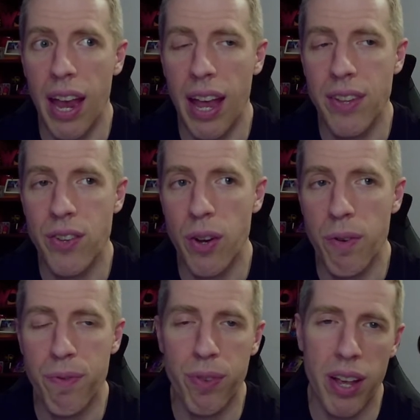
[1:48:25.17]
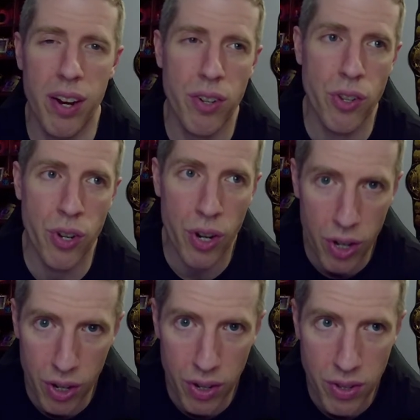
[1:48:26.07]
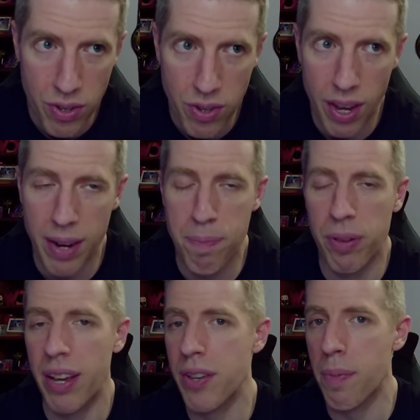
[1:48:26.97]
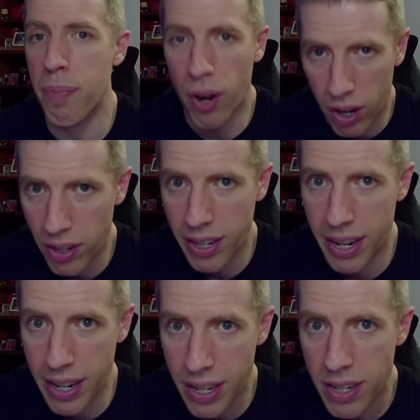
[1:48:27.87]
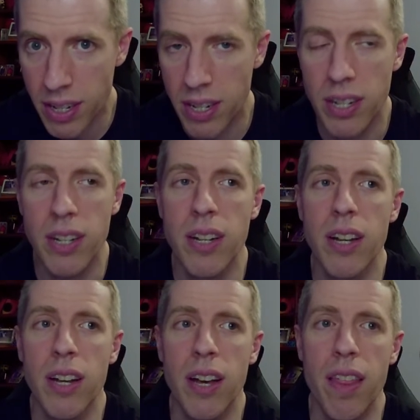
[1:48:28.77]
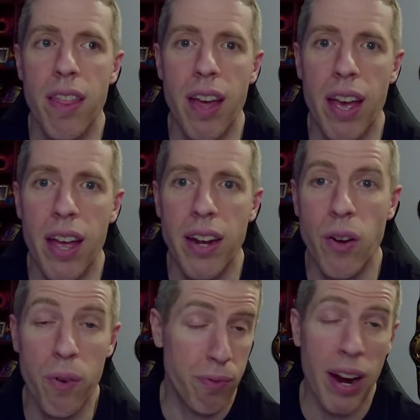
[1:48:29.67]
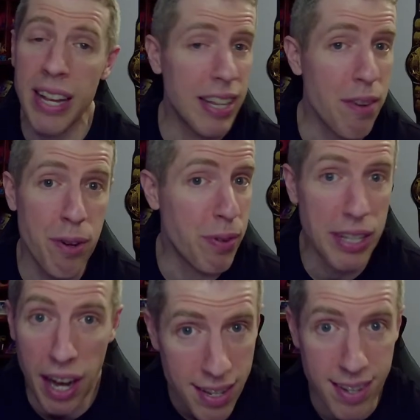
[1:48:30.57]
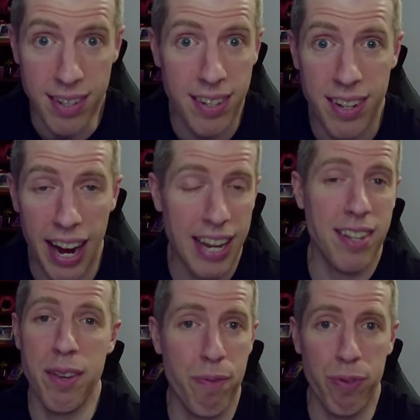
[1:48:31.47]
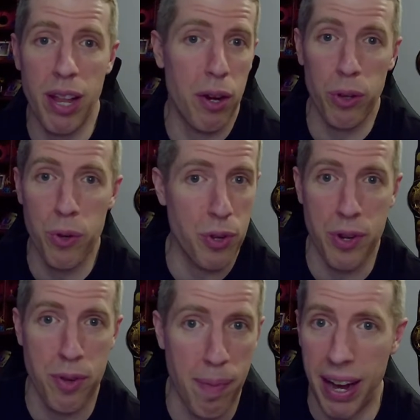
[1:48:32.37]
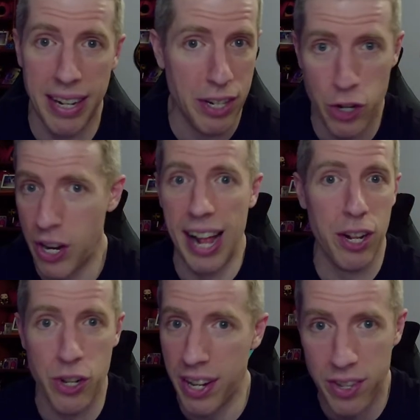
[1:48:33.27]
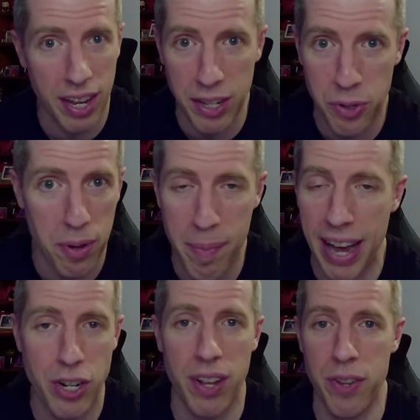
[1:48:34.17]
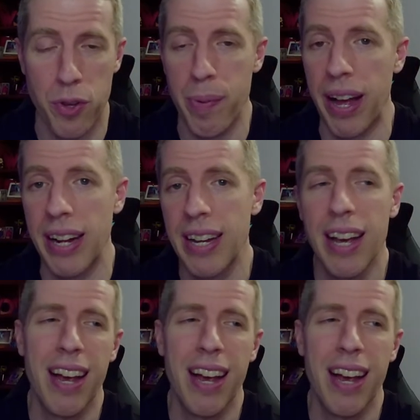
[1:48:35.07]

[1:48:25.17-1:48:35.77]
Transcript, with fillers: And so if Flair turns and plays a part in it, then, or frankly, even if he doesn't, I could see Flair losing his mind and challenging Sting to a match on the spot.